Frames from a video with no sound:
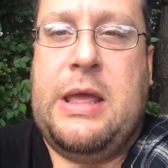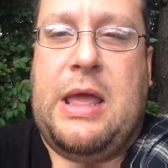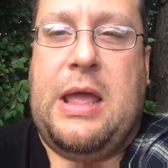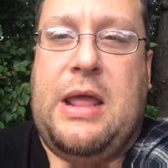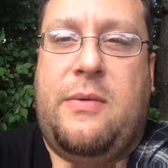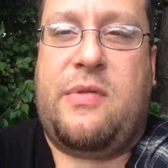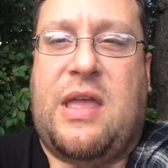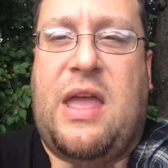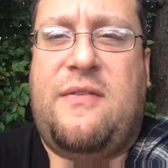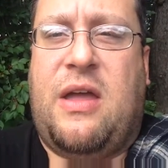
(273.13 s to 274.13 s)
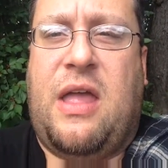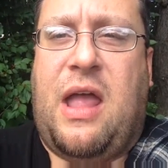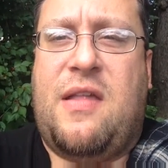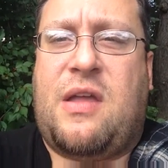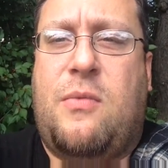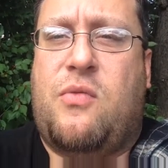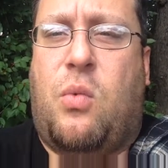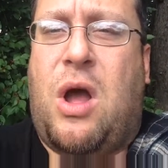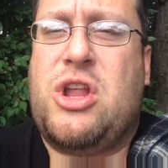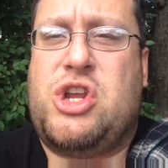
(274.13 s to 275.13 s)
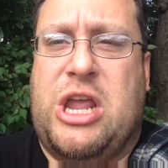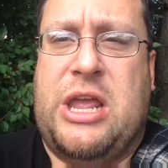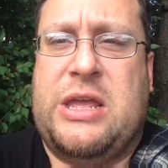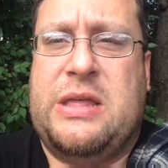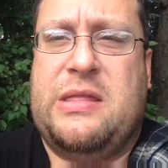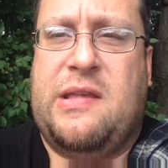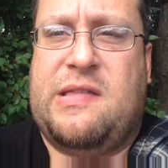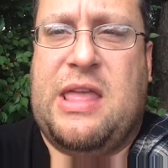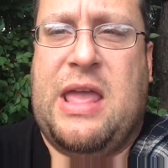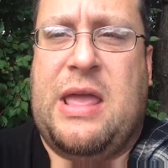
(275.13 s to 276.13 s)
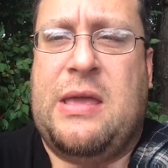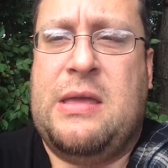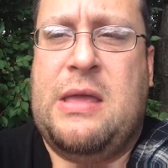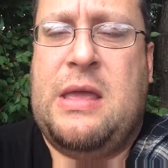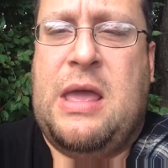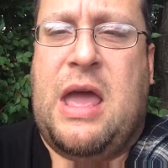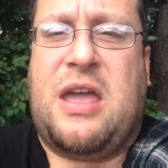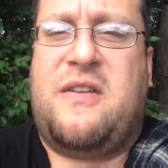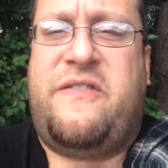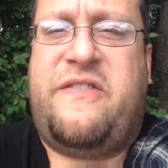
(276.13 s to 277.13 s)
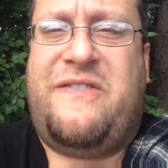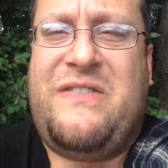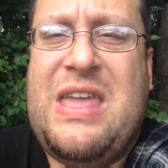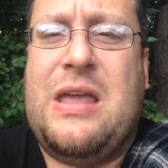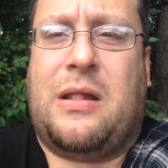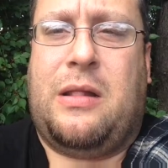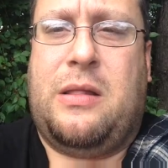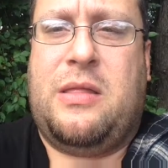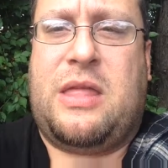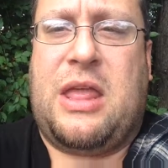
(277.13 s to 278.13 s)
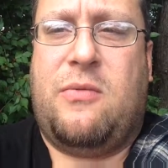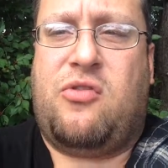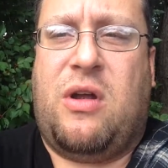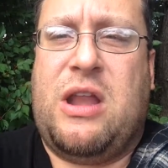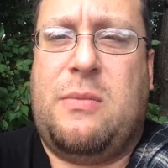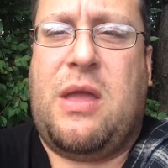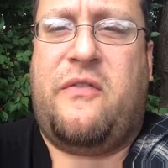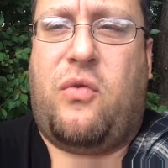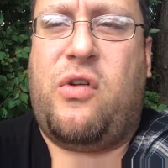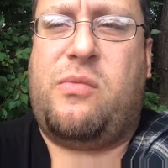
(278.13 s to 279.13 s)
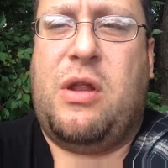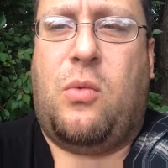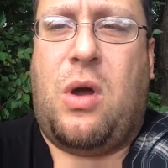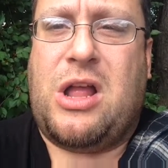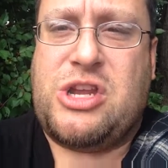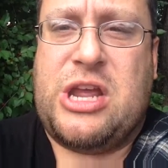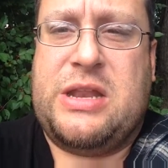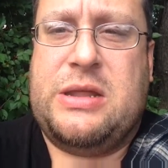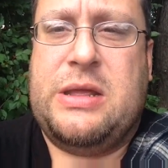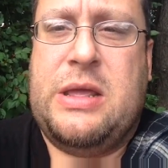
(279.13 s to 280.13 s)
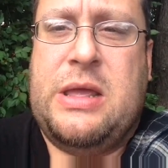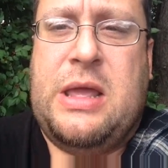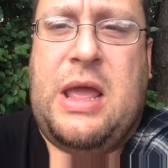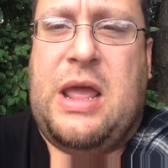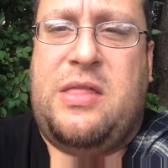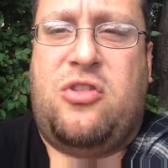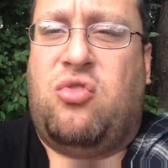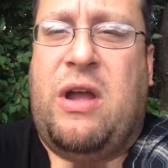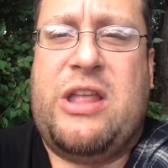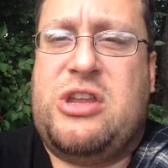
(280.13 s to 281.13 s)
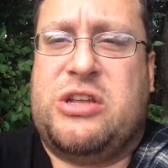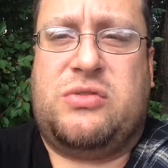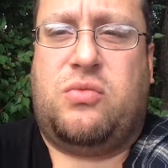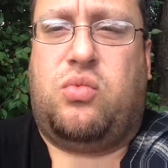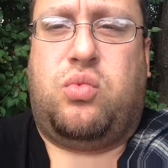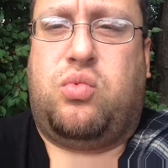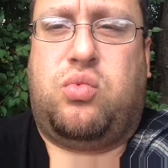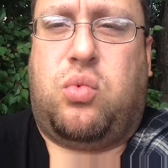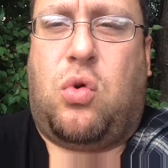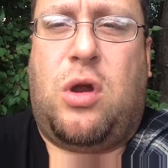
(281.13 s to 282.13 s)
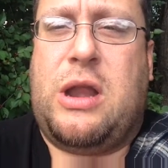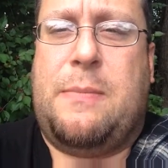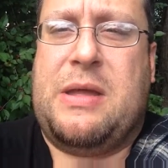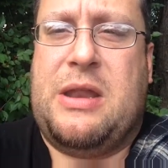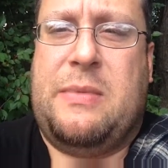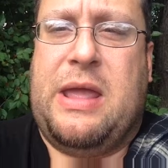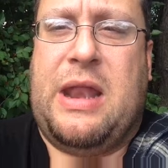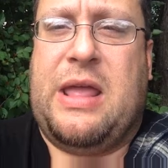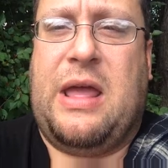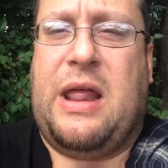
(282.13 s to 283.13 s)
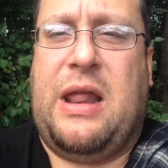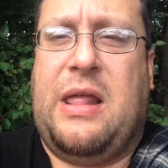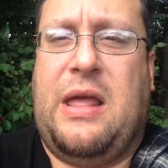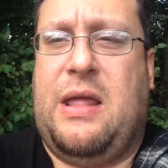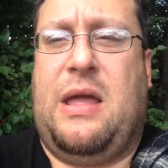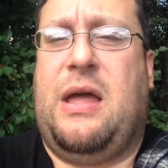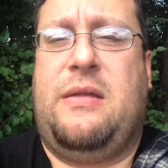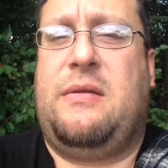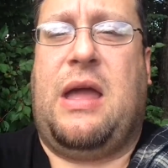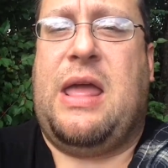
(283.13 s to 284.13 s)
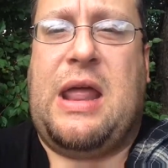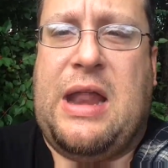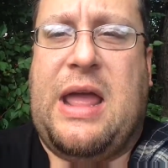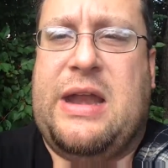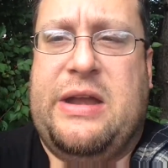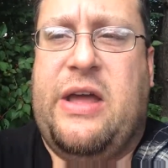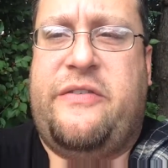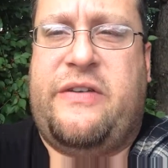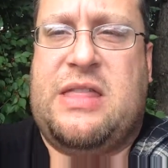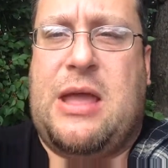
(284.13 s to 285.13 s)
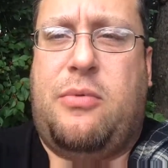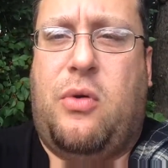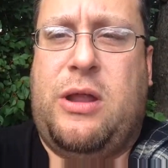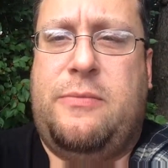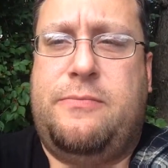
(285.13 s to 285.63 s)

And it was like, as I was watching this thing, I could feel like it was trying to force me to watch it, and the dread just roared up into me, and I'd had enough at that point.